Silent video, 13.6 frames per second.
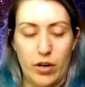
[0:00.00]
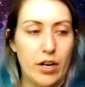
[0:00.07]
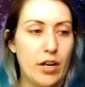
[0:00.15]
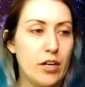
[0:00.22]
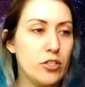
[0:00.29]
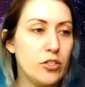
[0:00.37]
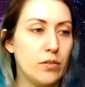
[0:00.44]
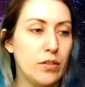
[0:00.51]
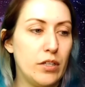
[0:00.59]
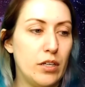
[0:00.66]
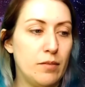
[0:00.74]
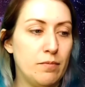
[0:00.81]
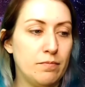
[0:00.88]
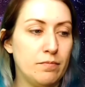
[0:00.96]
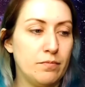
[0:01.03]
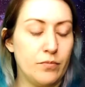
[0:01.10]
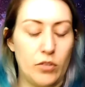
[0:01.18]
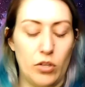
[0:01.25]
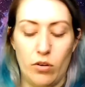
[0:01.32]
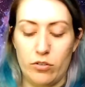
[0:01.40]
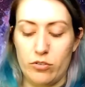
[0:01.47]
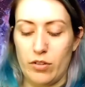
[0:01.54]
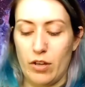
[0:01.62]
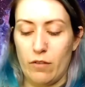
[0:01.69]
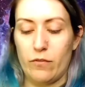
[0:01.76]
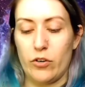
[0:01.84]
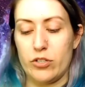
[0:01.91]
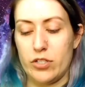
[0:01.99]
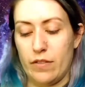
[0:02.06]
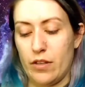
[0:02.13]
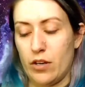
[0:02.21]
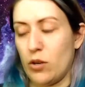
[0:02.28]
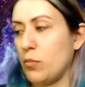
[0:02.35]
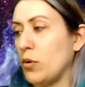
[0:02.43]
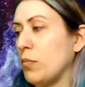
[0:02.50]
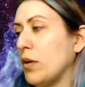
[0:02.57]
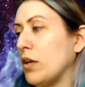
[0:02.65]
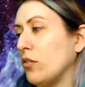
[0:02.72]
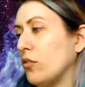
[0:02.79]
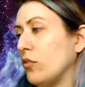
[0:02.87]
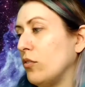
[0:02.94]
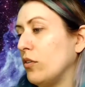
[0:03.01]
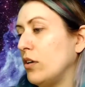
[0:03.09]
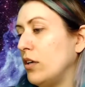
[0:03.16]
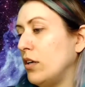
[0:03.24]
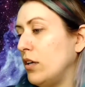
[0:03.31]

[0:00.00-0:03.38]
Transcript: And actually, no, I'll do that first, and then I'll put my little